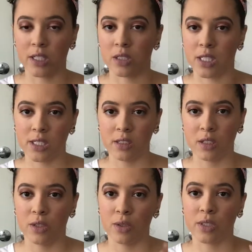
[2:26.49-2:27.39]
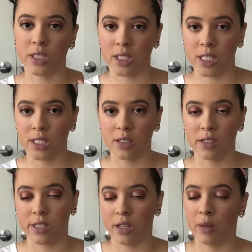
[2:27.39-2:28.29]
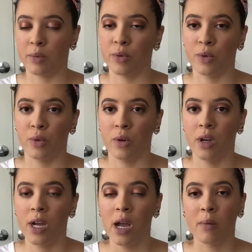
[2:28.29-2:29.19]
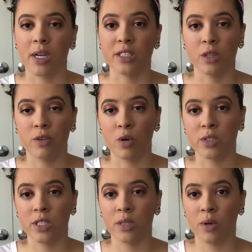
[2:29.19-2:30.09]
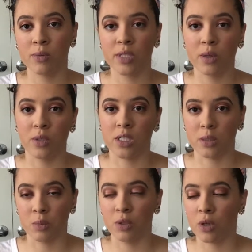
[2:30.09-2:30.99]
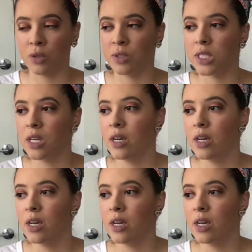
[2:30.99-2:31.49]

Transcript: It's easy to use. It's easy to set up through my self-hosting website, which is Bluehost.